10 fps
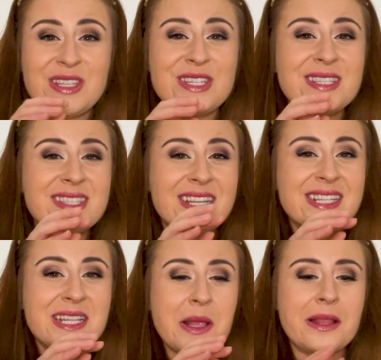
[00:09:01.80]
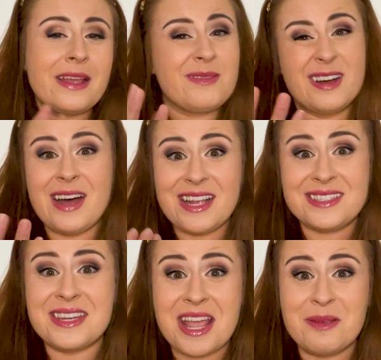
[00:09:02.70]
you just can, well, as
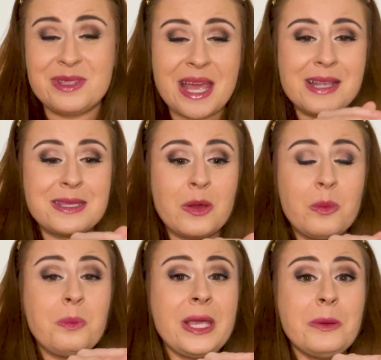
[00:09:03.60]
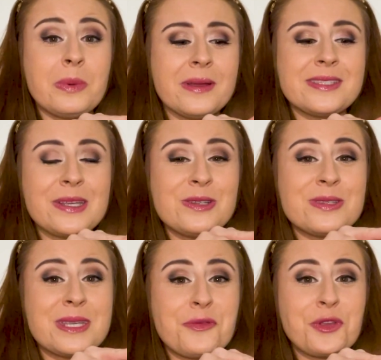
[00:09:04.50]
the name says, peep. So you can
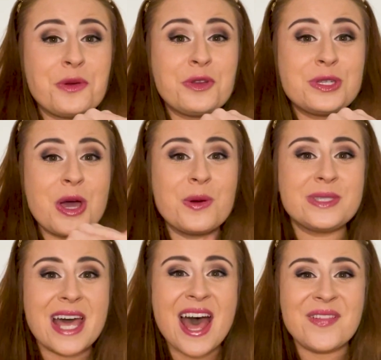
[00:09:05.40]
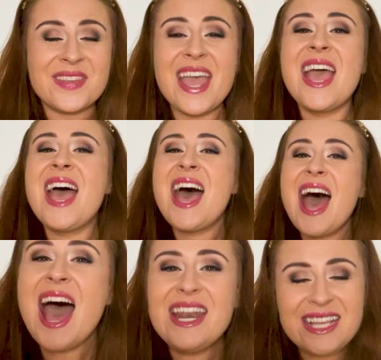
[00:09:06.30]
just see a few of your toes there.
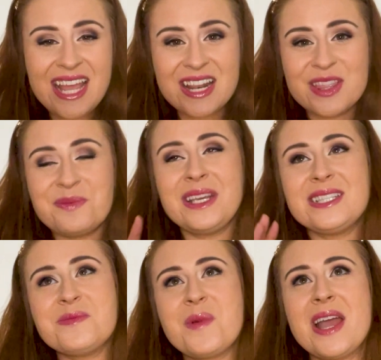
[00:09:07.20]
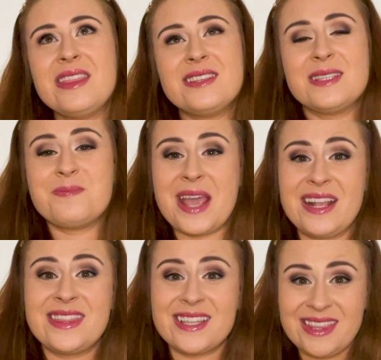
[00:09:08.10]
And again, the reason why this has
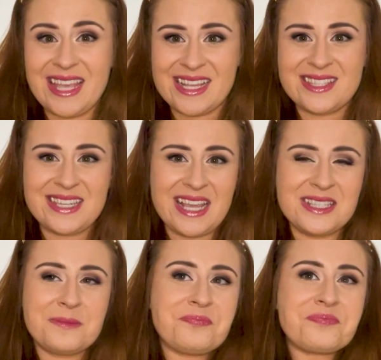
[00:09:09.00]
made the list is